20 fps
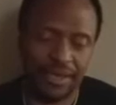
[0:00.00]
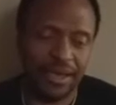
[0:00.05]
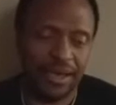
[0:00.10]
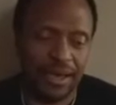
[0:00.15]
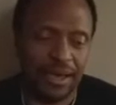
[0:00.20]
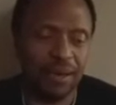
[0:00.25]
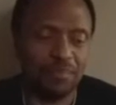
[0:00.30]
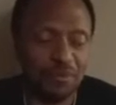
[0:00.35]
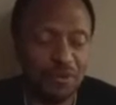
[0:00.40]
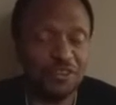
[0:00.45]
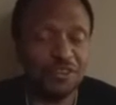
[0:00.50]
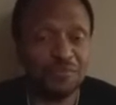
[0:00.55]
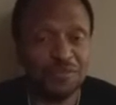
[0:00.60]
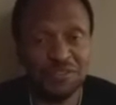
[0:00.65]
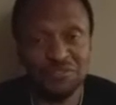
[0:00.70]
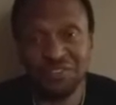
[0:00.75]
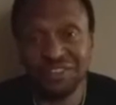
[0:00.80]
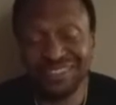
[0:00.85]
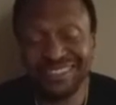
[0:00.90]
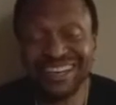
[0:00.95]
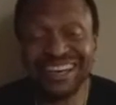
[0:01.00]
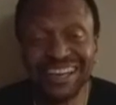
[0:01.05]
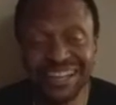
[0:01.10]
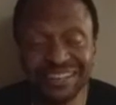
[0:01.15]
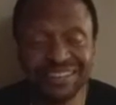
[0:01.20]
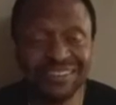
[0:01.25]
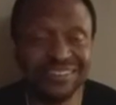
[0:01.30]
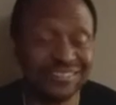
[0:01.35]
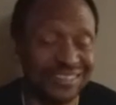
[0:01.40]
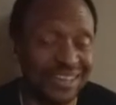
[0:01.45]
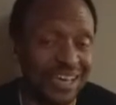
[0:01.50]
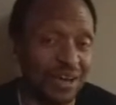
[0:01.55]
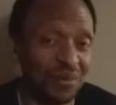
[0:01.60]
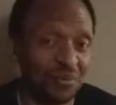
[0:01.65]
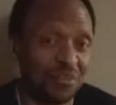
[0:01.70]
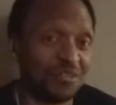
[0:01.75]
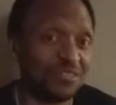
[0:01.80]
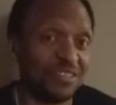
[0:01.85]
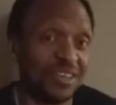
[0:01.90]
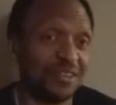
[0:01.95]
I'm going to be ridiculous now
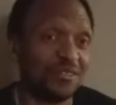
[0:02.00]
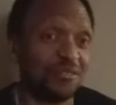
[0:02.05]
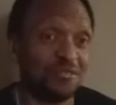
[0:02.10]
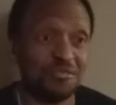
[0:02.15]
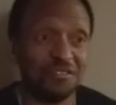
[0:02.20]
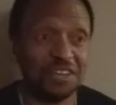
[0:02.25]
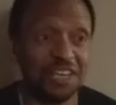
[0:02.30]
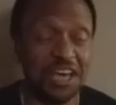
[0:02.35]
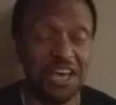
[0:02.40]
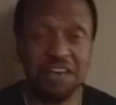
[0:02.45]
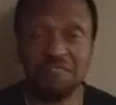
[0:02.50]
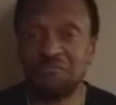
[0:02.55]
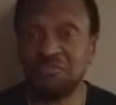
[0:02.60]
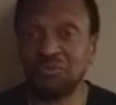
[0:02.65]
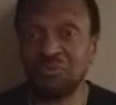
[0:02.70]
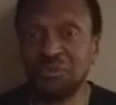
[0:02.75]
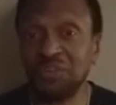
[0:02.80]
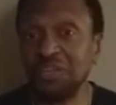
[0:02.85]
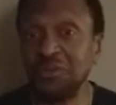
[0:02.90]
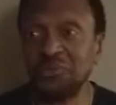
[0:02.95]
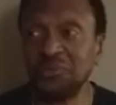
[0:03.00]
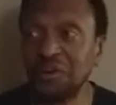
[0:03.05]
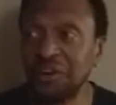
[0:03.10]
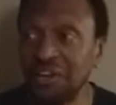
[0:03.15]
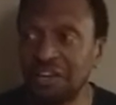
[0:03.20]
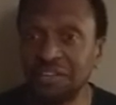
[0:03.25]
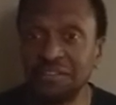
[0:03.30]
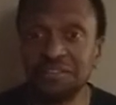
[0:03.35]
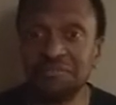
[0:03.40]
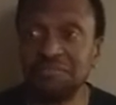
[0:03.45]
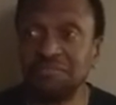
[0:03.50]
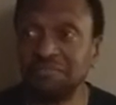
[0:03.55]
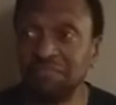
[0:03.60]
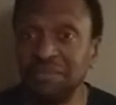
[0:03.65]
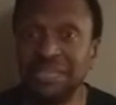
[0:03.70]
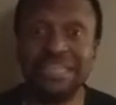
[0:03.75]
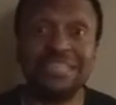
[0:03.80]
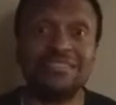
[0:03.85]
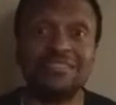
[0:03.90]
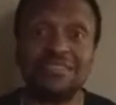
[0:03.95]
and say you can have 21
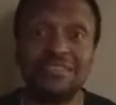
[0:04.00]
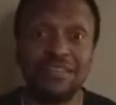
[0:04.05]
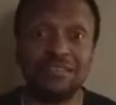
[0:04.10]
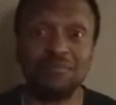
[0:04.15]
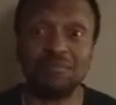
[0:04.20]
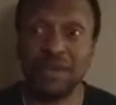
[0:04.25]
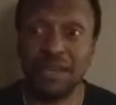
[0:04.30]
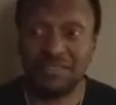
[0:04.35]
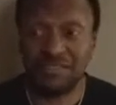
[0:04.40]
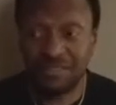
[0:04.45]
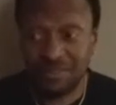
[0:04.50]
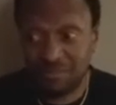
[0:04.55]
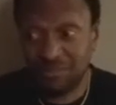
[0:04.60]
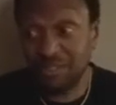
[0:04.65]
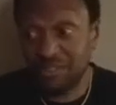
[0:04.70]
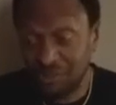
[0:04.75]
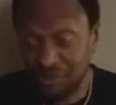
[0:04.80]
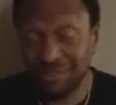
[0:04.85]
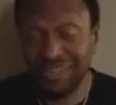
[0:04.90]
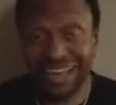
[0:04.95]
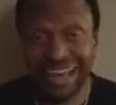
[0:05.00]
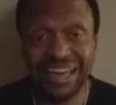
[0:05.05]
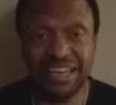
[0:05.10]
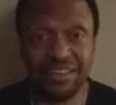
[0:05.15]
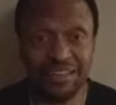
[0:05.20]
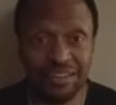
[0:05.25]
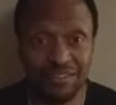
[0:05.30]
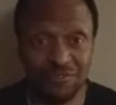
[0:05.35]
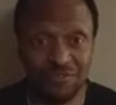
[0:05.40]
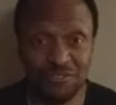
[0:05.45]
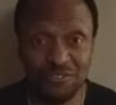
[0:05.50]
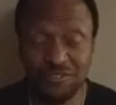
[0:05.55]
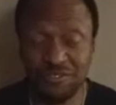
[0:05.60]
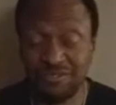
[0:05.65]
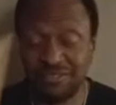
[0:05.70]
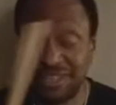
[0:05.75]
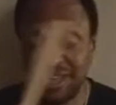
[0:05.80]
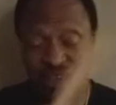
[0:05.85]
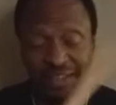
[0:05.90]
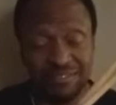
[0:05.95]
beats in a measure, but you can. If
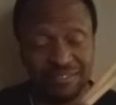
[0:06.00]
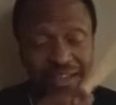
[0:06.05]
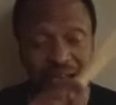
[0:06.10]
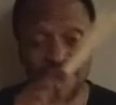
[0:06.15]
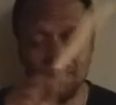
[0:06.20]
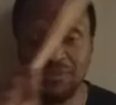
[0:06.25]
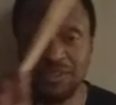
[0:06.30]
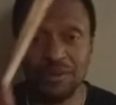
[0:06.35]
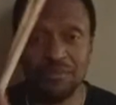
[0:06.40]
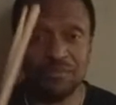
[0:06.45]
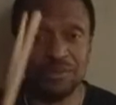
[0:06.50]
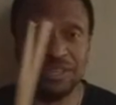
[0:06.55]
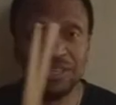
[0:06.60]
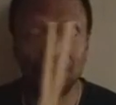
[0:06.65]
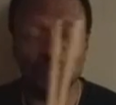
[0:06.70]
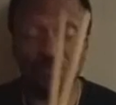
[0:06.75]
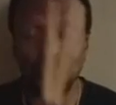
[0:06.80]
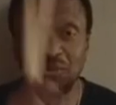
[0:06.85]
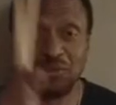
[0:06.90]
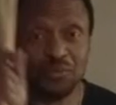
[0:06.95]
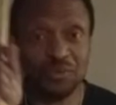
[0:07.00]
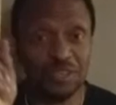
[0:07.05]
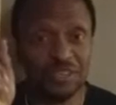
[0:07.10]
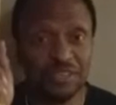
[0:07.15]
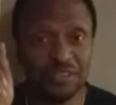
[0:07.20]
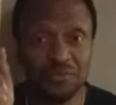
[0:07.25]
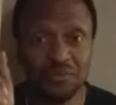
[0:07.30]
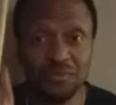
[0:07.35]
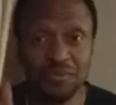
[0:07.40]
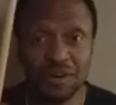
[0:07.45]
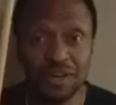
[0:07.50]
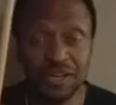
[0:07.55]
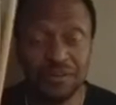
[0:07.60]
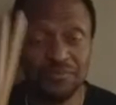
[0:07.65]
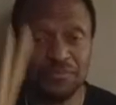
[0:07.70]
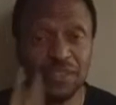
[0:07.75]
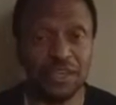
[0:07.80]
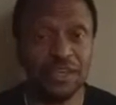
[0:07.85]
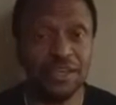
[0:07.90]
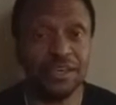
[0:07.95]
that top number is 21,
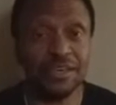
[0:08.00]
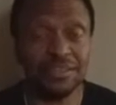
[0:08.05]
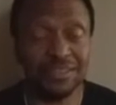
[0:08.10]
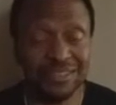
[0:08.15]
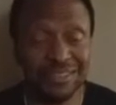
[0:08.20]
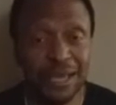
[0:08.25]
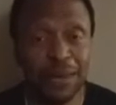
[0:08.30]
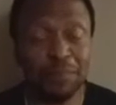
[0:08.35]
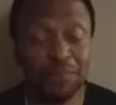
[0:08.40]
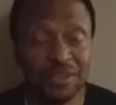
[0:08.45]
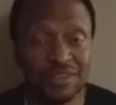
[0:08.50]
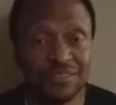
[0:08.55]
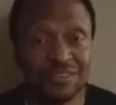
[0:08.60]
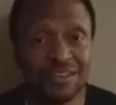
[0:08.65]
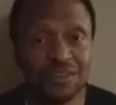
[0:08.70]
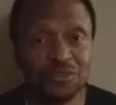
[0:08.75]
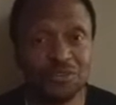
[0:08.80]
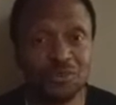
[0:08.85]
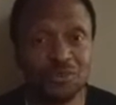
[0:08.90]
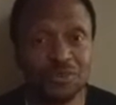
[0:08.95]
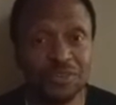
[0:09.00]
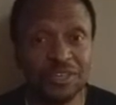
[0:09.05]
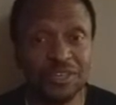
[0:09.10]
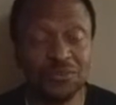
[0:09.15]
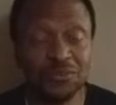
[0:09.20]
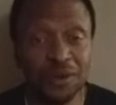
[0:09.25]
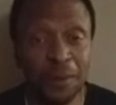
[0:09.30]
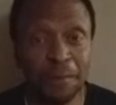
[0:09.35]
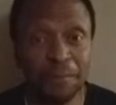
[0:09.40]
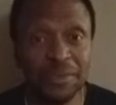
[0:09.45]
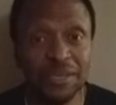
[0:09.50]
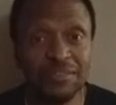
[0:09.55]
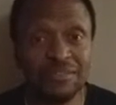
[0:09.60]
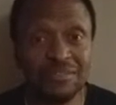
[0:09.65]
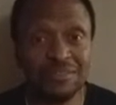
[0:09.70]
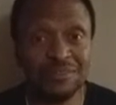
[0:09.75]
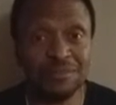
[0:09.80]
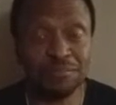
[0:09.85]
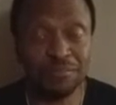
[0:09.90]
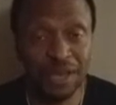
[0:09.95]
then that means there are 21 beats
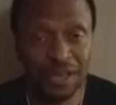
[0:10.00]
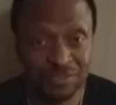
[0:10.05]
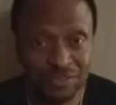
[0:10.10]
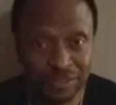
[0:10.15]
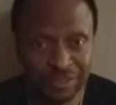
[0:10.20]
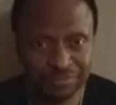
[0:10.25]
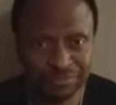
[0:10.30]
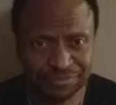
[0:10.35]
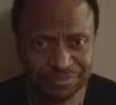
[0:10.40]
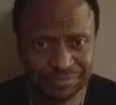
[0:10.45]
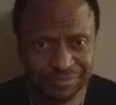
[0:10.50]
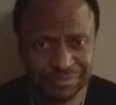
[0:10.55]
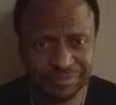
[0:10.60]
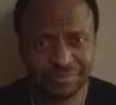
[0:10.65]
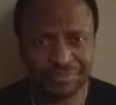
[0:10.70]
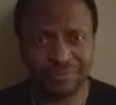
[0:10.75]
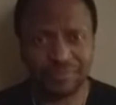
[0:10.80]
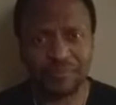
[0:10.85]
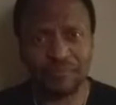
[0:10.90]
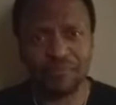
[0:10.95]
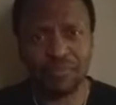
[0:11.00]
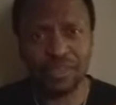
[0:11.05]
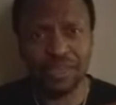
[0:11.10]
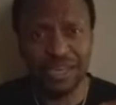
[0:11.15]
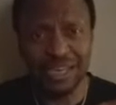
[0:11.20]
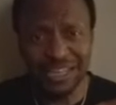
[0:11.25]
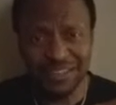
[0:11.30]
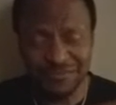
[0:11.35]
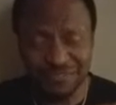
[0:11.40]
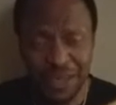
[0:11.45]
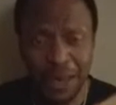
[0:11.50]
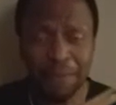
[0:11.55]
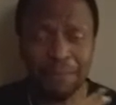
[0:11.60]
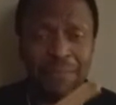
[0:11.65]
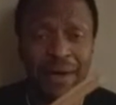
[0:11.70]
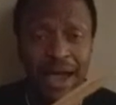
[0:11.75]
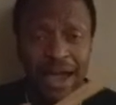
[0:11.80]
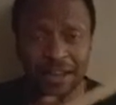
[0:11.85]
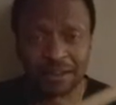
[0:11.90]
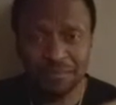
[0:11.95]
in the measure. And if that
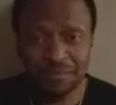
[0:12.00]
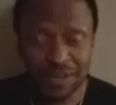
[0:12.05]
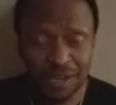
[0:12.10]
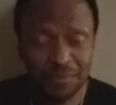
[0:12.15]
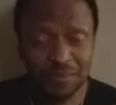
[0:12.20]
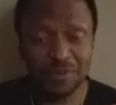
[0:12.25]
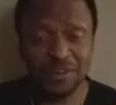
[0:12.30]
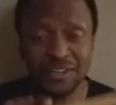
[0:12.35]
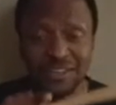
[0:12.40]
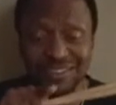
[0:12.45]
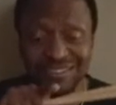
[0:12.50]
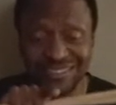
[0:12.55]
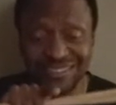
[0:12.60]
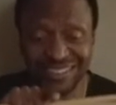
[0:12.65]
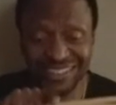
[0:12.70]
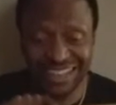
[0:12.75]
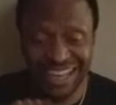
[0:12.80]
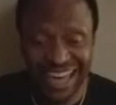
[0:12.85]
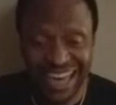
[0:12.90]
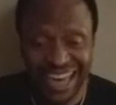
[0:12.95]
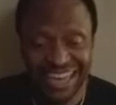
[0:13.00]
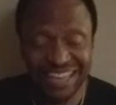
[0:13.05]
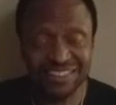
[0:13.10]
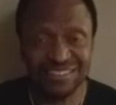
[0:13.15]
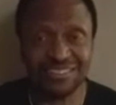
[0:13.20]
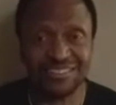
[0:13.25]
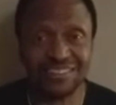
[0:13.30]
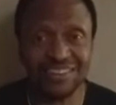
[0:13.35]
bottom number is an 8,